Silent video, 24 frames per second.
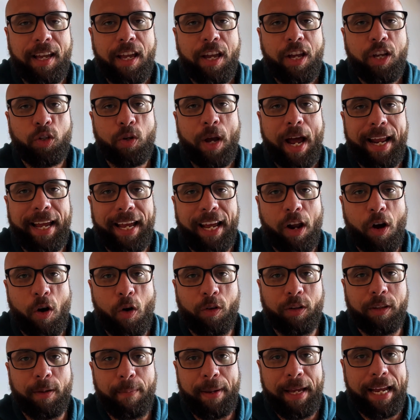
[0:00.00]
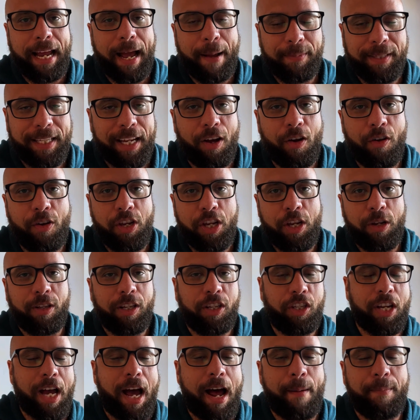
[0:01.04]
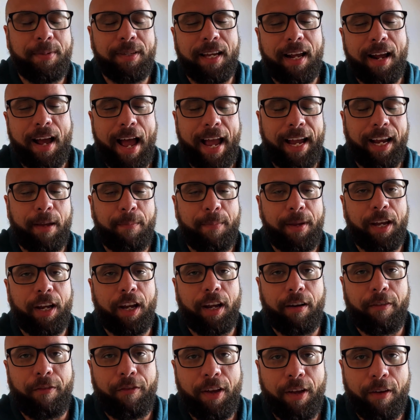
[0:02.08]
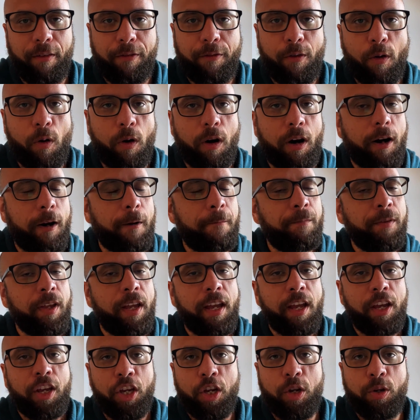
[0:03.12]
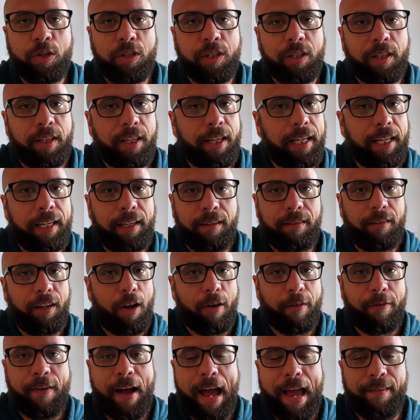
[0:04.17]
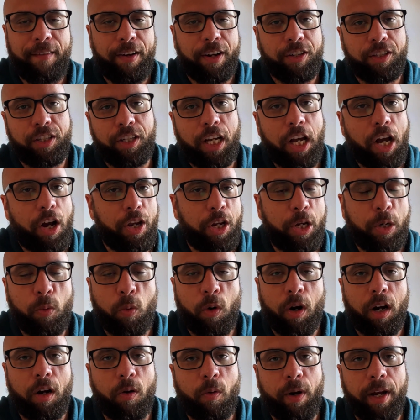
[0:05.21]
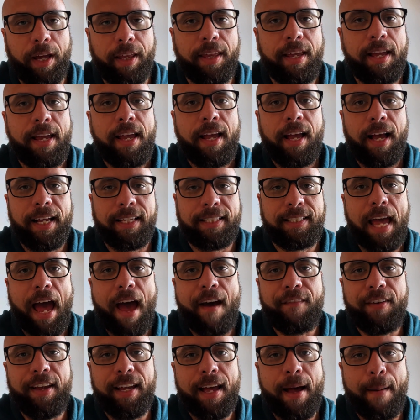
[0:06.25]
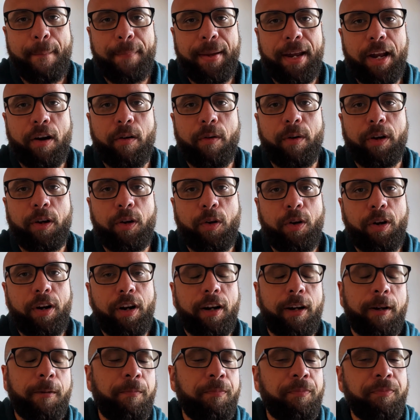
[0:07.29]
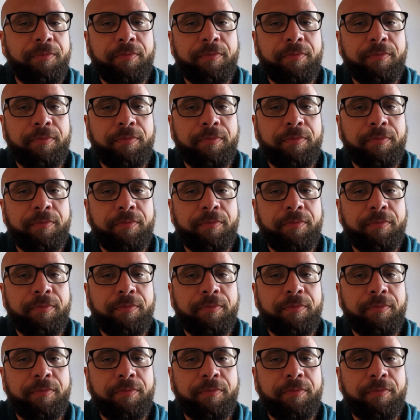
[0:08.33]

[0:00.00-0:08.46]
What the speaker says: try to get a hold of me. I'm telling you the jobs that I could be a good fit for. Usually, 5 years ago, you'd work with a staffing company or recruiter,